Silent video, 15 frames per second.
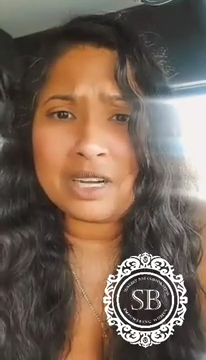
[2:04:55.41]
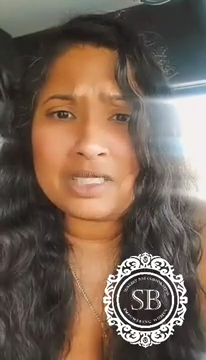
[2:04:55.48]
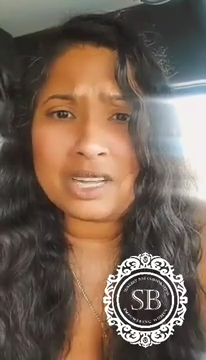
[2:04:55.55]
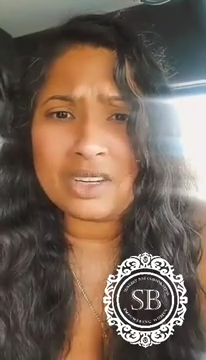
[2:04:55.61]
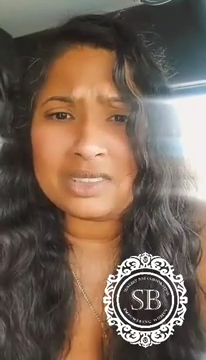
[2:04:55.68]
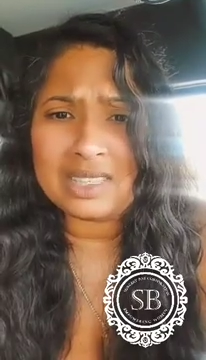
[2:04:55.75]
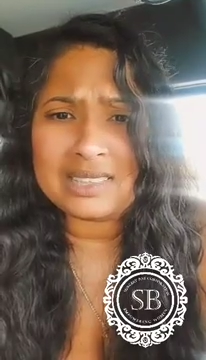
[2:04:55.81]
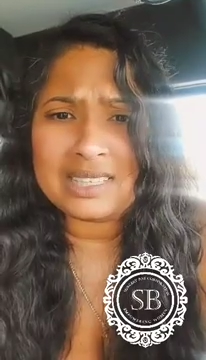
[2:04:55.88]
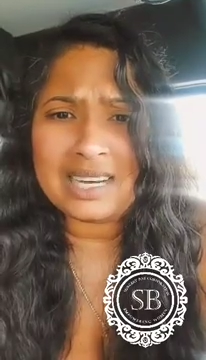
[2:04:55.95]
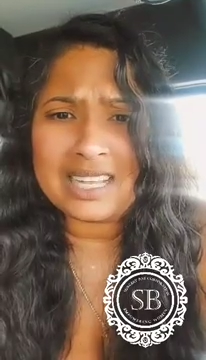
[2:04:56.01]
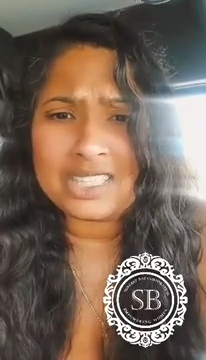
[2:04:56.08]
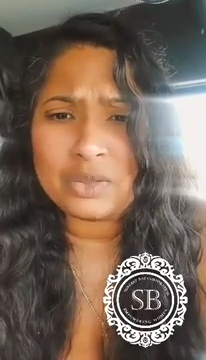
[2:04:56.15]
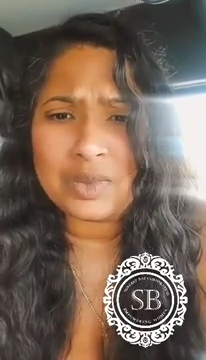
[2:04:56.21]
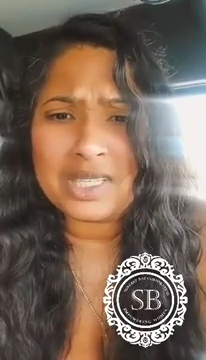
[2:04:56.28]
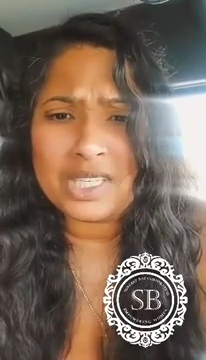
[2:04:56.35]
I get
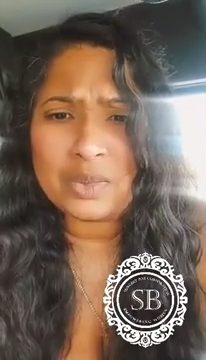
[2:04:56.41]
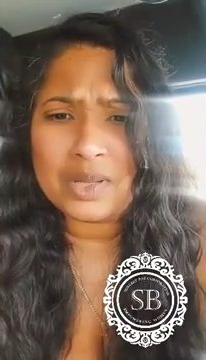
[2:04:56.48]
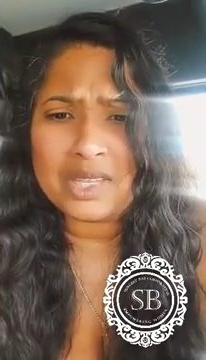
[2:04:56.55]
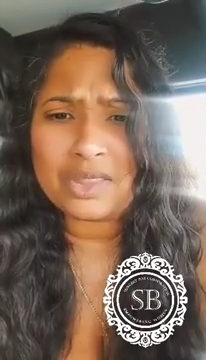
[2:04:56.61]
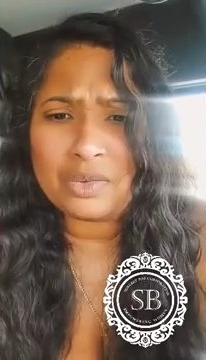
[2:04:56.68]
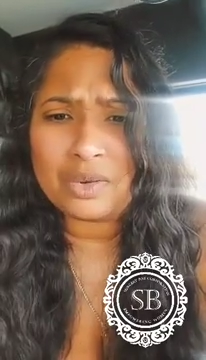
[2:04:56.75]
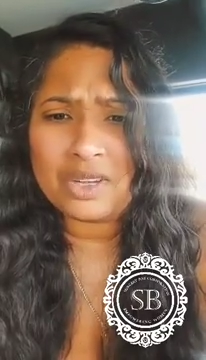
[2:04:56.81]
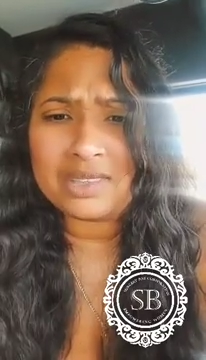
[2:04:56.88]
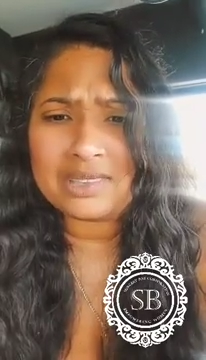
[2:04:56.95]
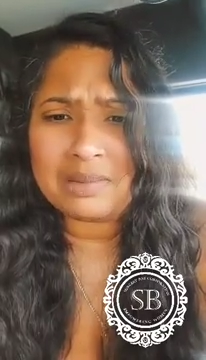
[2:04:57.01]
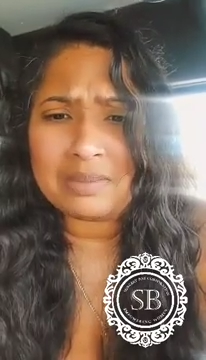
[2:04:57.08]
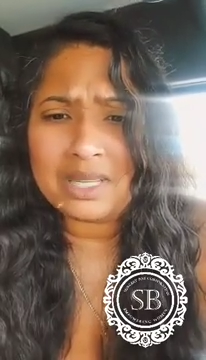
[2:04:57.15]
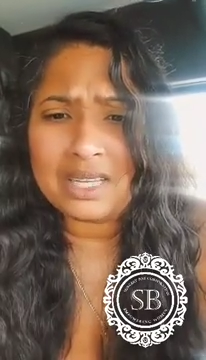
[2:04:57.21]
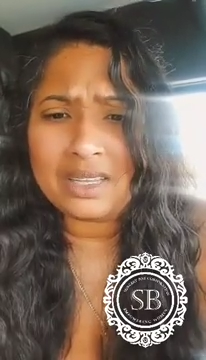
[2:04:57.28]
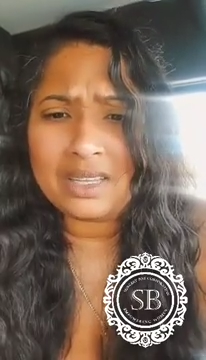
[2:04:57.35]
emotional after
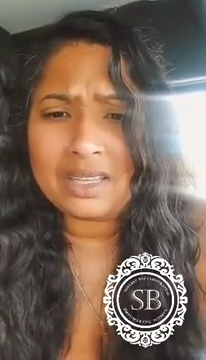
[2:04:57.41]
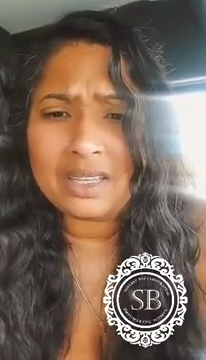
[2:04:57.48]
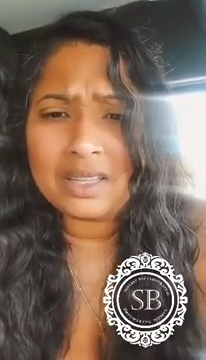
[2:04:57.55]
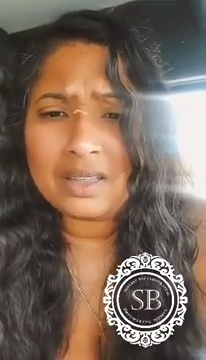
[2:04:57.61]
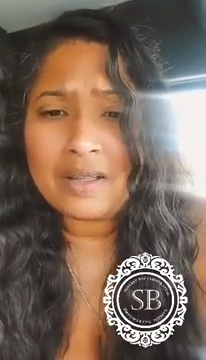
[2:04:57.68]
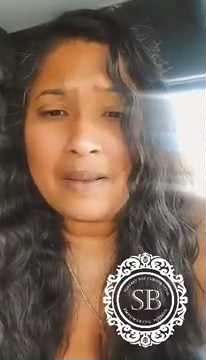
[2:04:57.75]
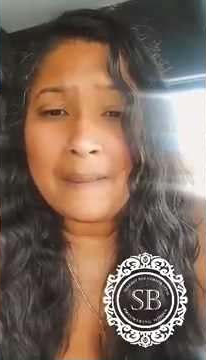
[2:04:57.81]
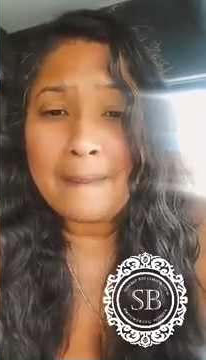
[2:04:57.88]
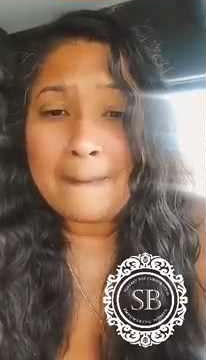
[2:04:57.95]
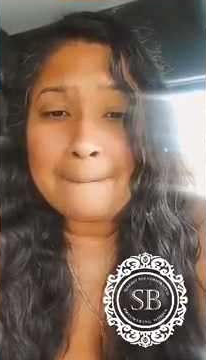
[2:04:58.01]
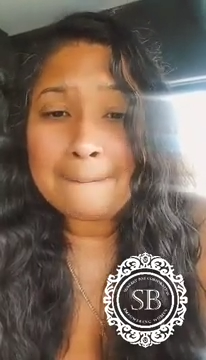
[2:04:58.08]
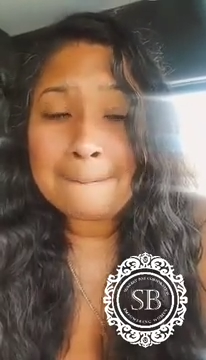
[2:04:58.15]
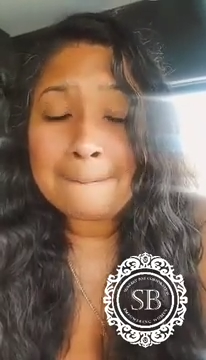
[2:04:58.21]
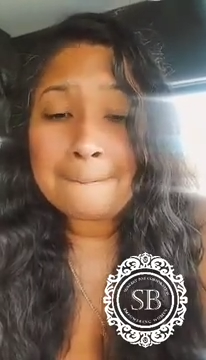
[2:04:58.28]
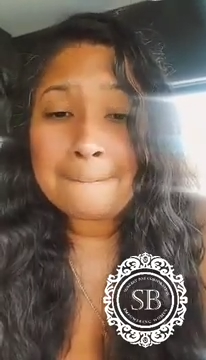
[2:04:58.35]
surgery too, but knowing the
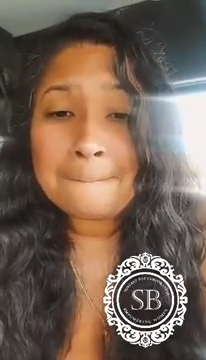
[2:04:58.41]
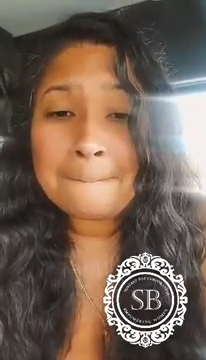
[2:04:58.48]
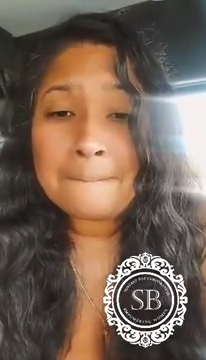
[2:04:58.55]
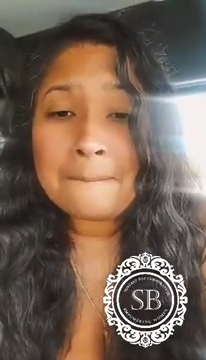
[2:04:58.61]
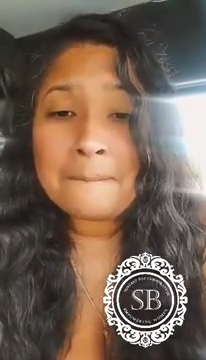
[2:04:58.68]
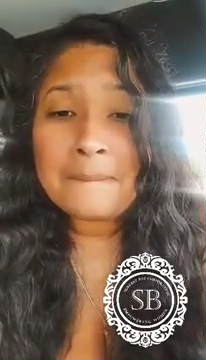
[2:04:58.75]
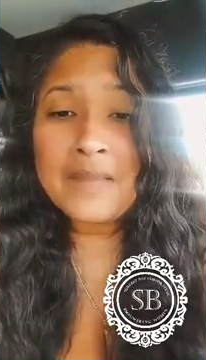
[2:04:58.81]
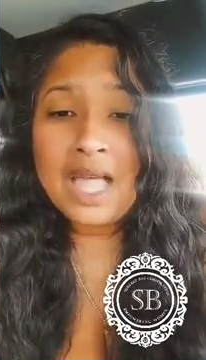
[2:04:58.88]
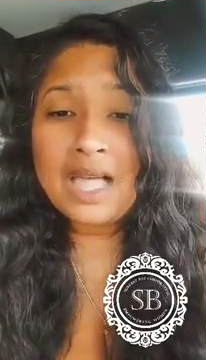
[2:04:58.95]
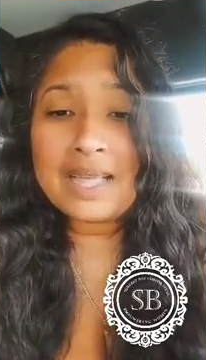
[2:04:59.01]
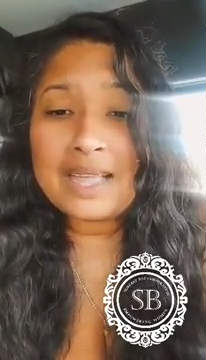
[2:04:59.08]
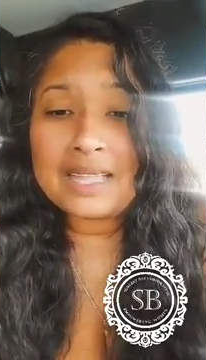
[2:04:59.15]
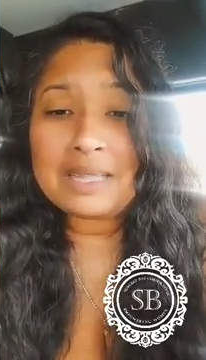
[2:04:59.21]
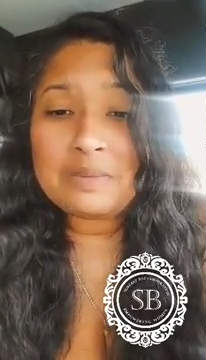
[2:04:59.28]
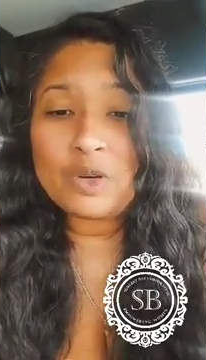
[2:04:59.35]
amazing results I got and
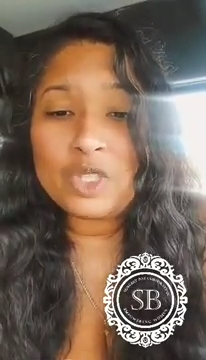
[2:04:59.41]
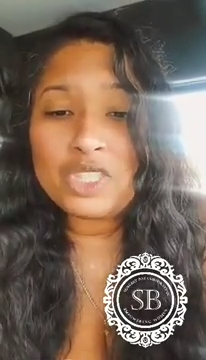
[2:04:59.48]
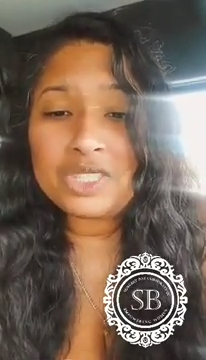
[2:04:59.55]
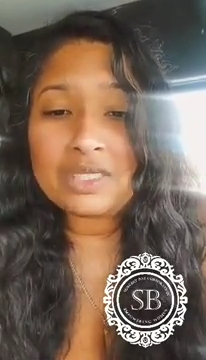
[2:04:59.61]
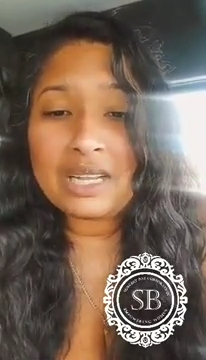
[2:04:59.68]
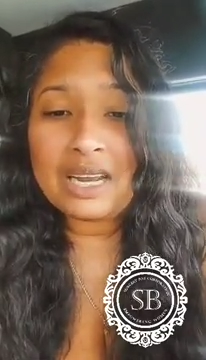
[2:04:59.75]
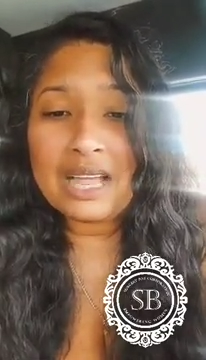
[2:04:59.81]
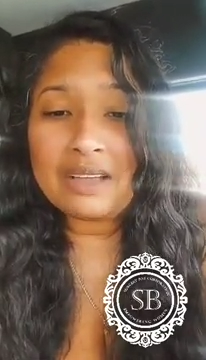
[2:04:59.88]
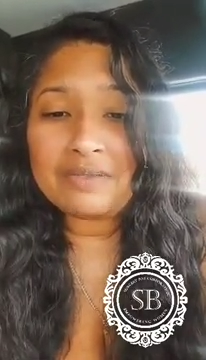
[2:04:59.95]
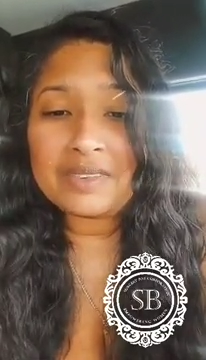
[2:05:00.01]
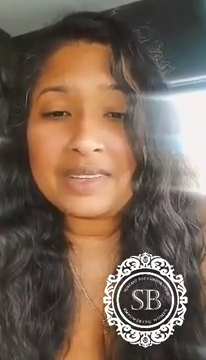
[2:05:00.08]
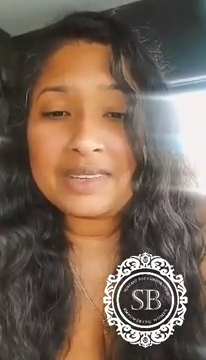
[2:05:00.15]
how fabulous my clothes